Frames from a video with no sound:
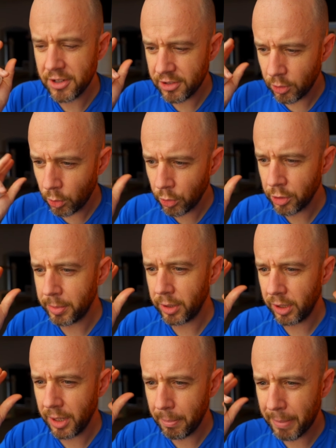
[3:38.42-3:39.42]
this
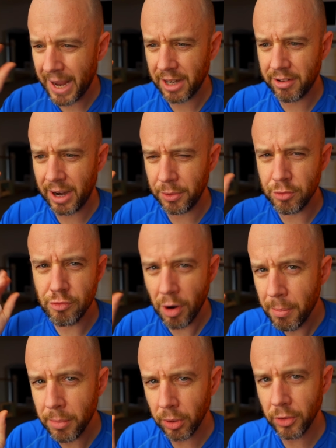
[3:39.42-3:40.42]
audible background
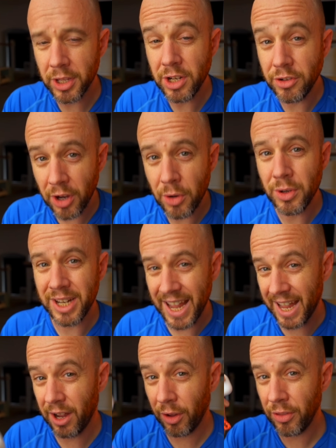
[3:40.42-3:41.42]
rumble that you don't
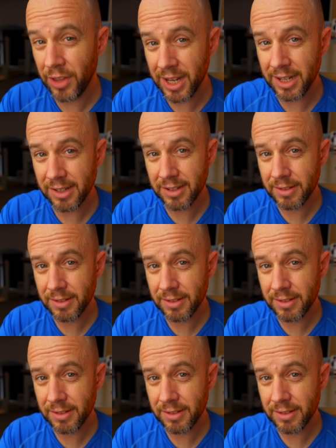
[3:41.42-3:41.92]
get on these.